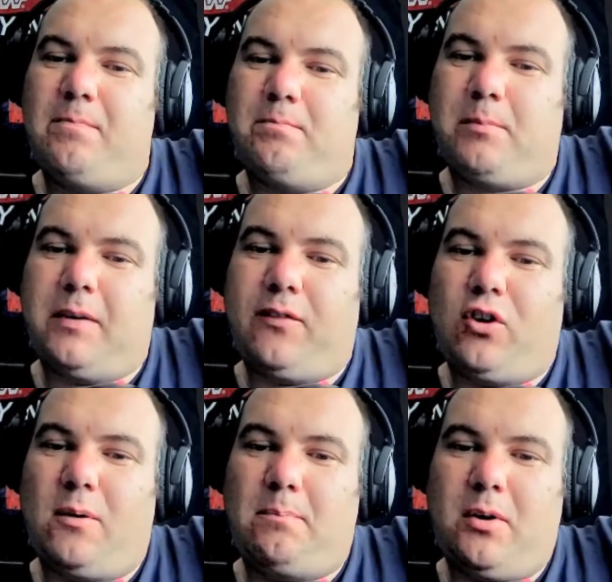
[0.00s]

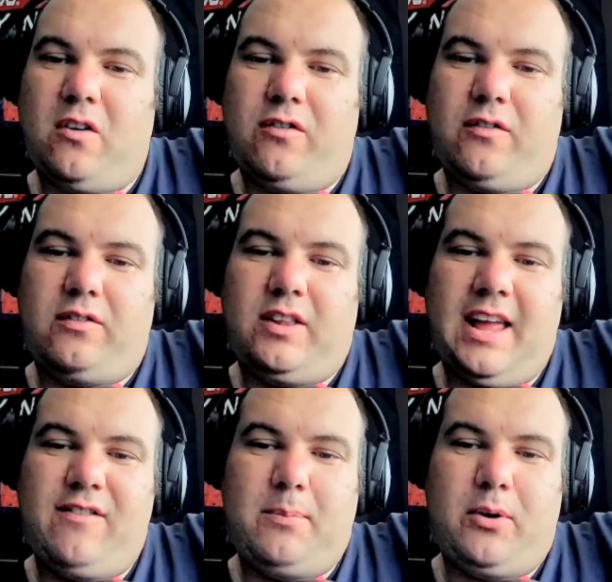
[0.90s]
before both
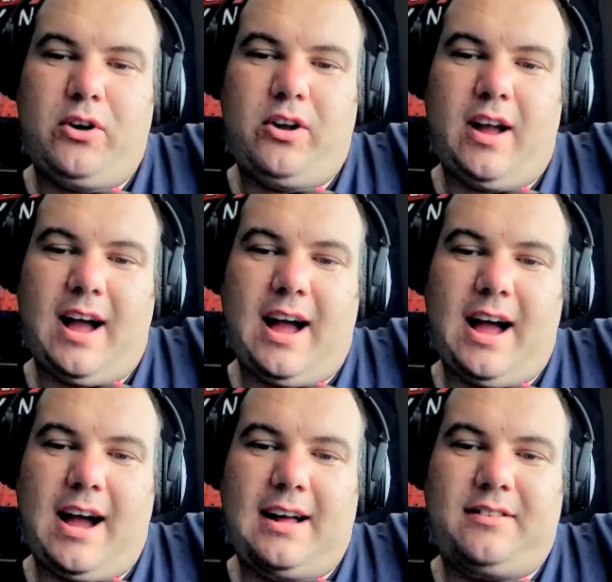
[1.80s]
Davey Boy
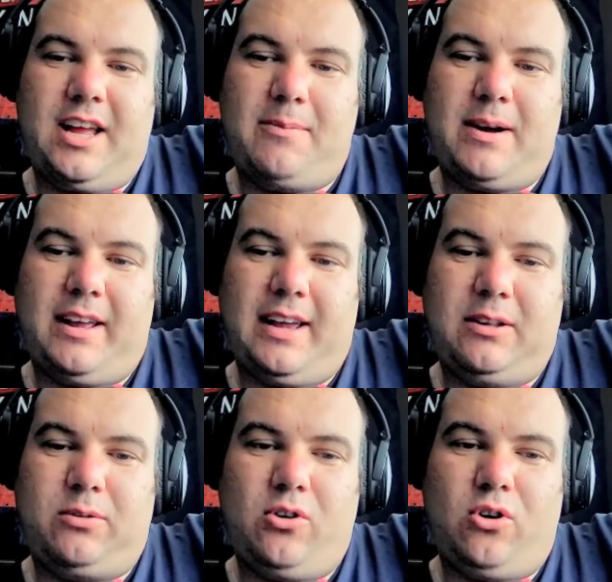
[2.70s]
and Dynamite Kid
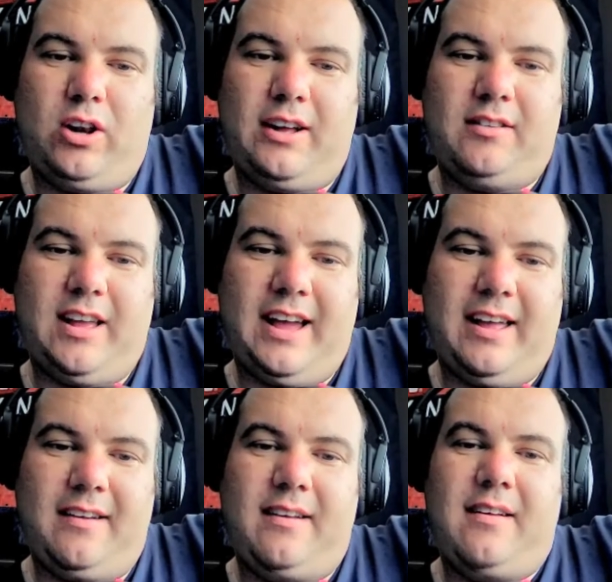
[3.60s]
would call it a
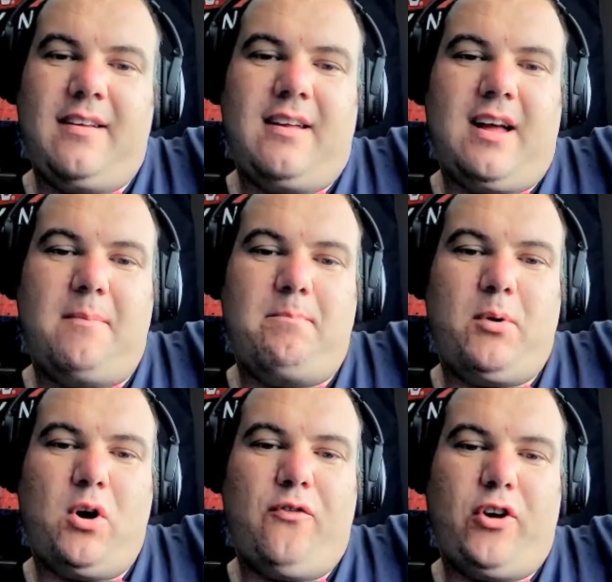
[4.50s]
day and
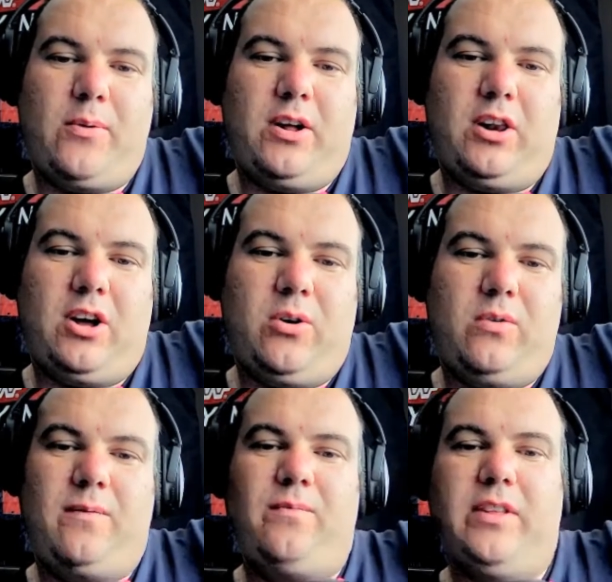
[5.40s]
both go it alone
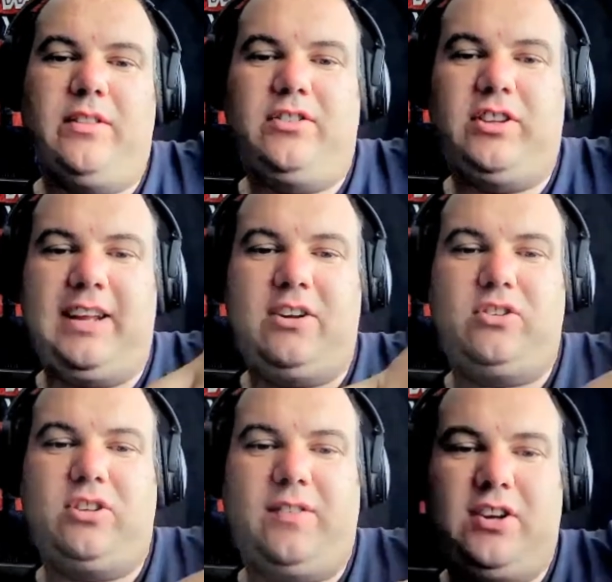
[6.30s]
in the
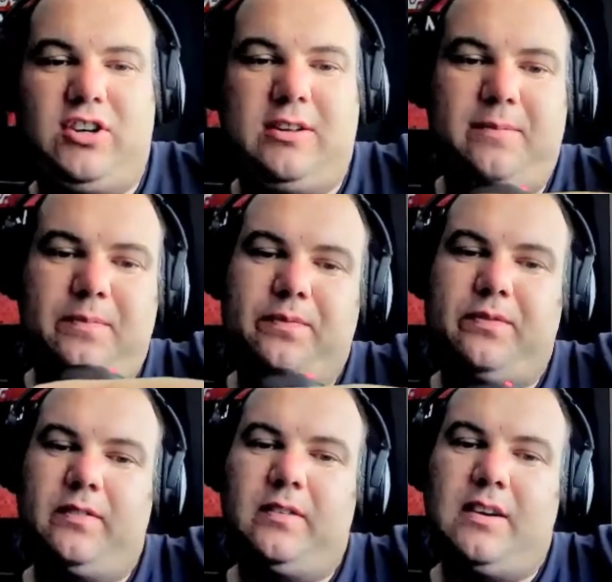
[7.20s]
singles division.
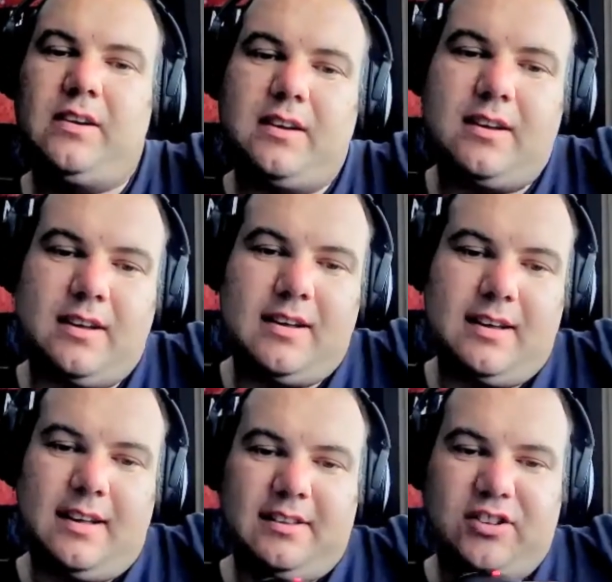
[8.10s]

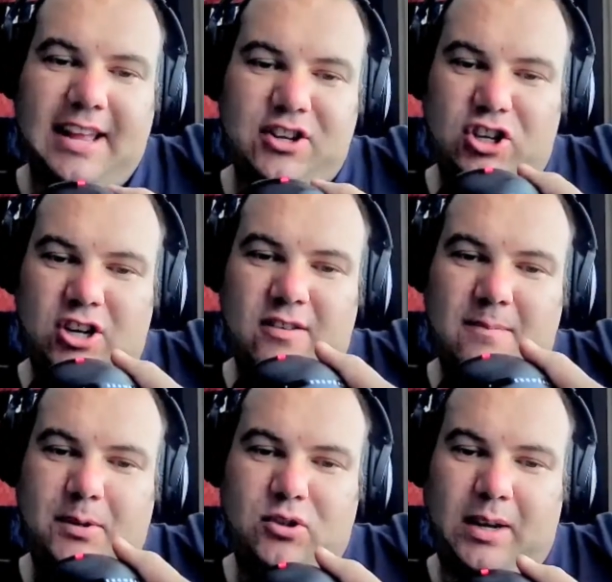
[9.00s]
Tension
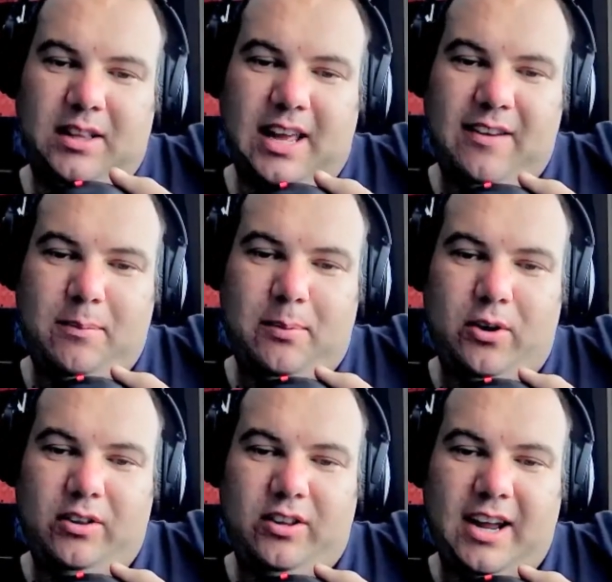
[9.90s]
between Davey Boy
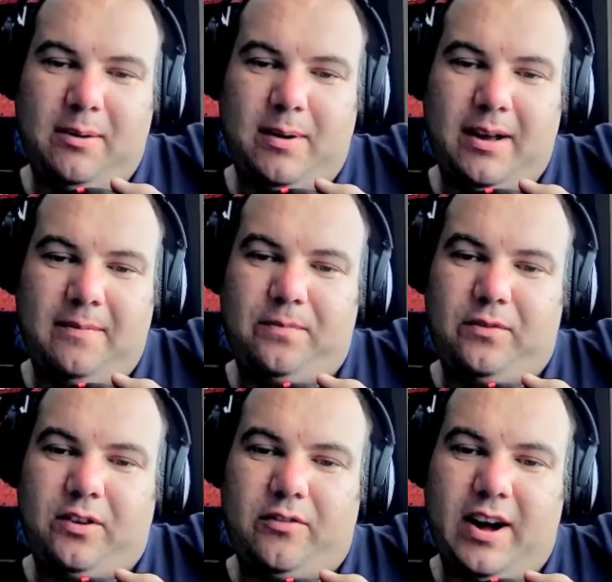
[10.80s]
and Dynamite
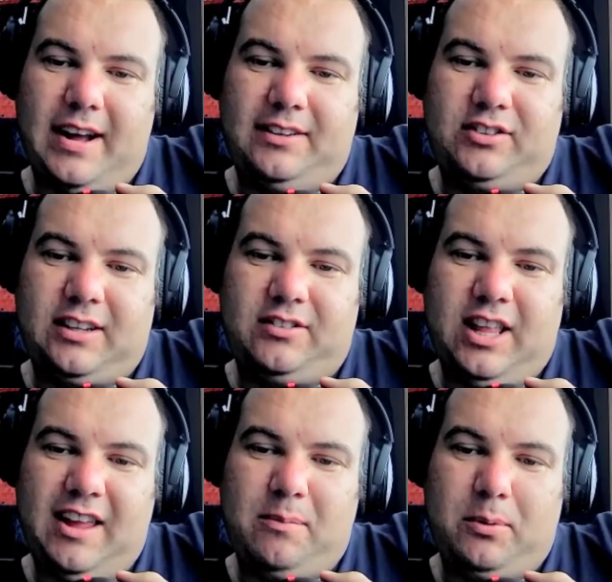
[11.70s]
arose as
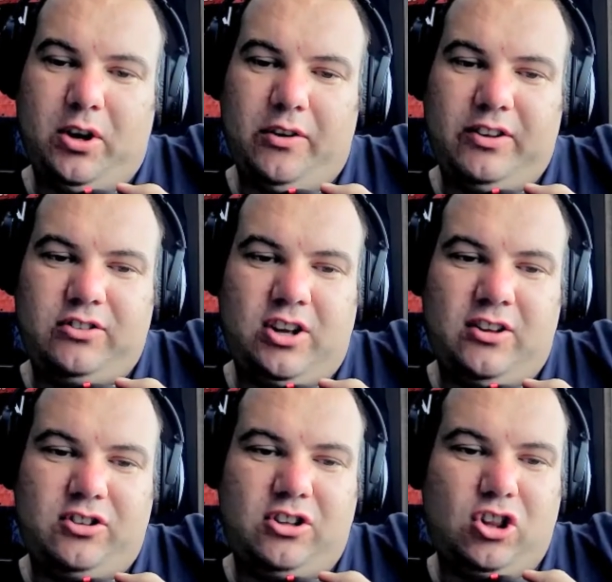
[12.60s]
Davey Boy returned
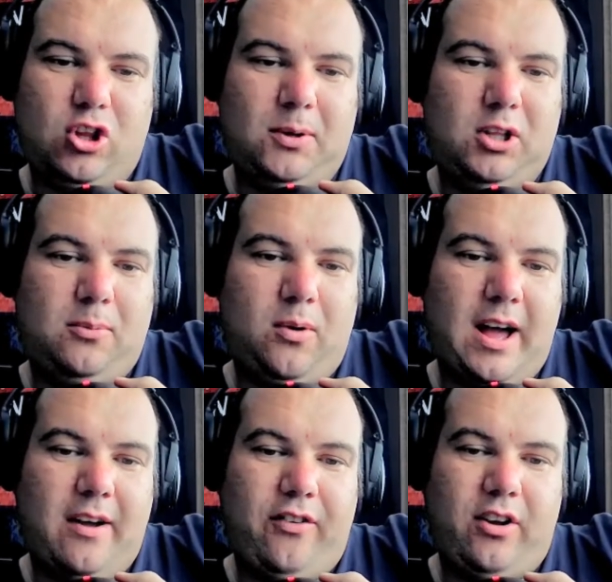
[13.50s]
to the
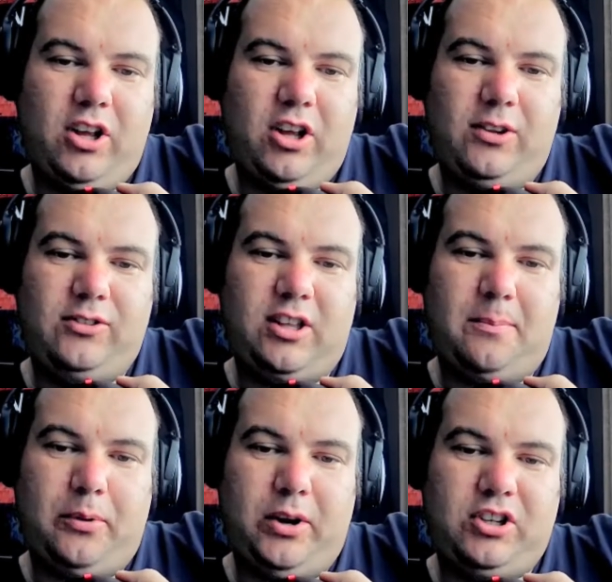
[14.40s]
WWF using the
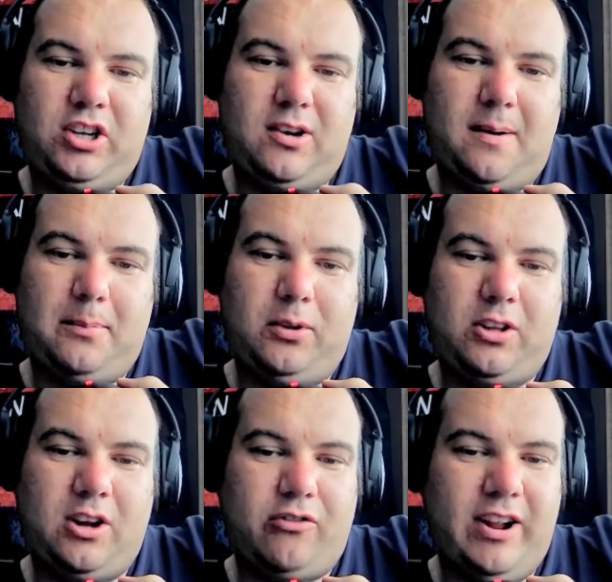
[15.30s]
British
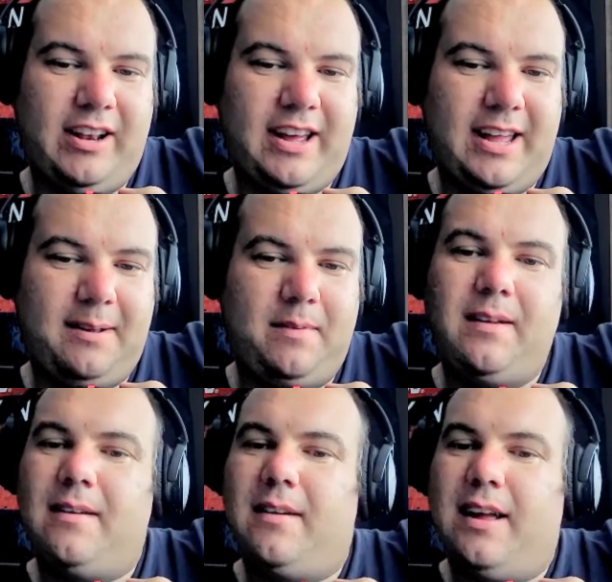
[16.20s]
Bulldog ring name
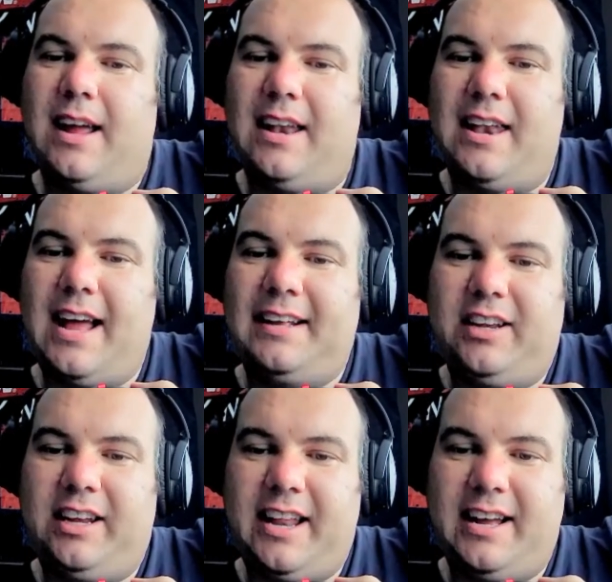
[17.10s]
in
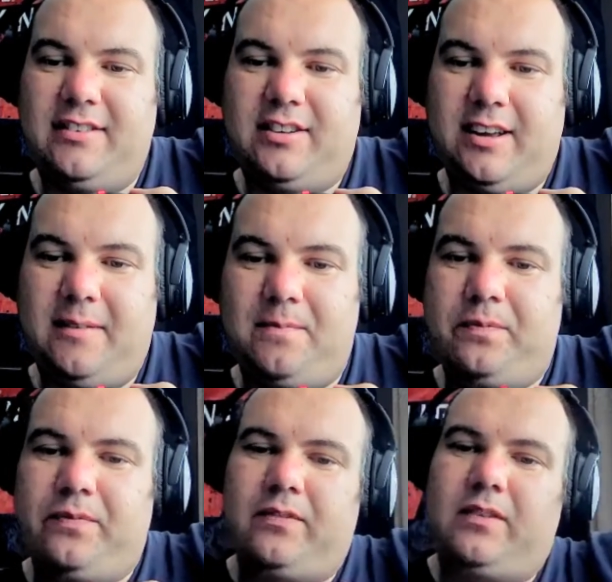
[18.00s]
1990.
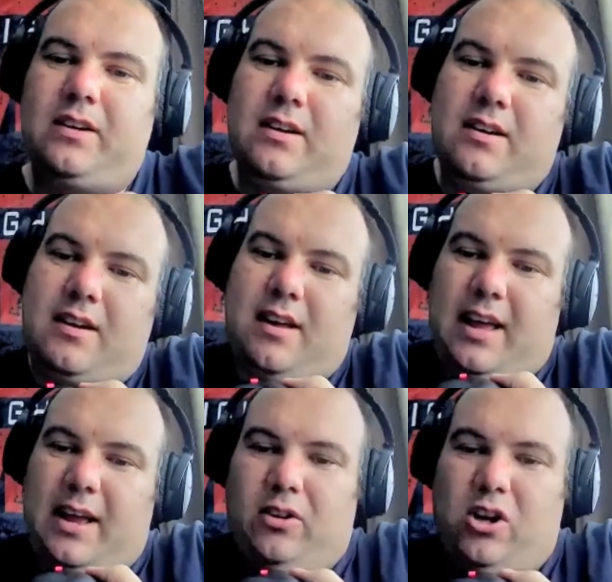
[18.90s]

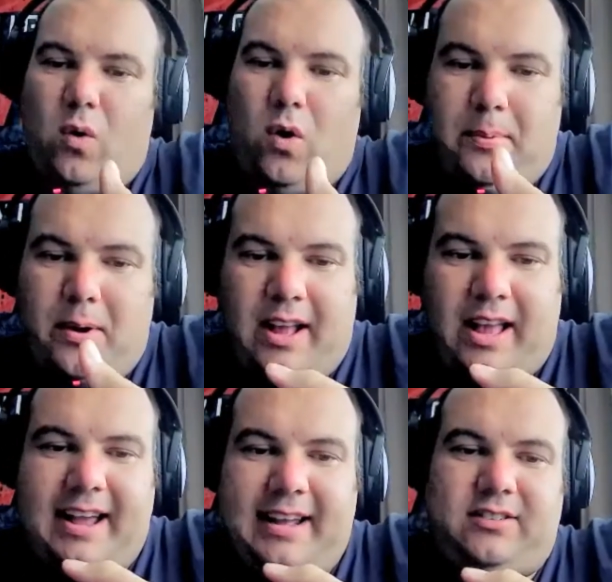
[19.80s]
He would go up
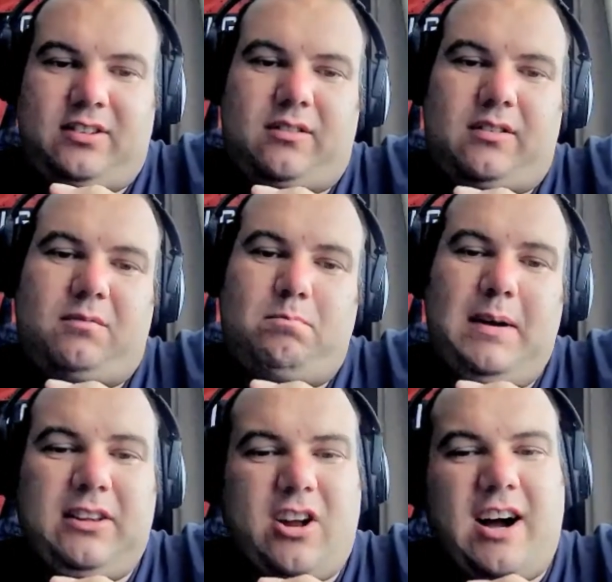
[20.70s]
against
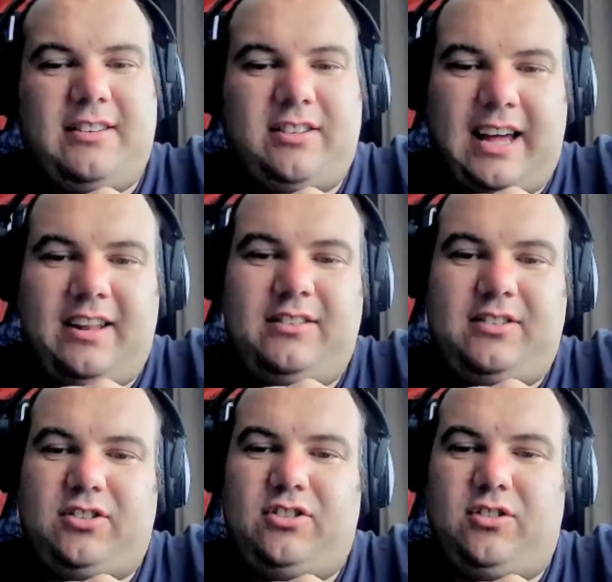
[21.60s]
mid-card talents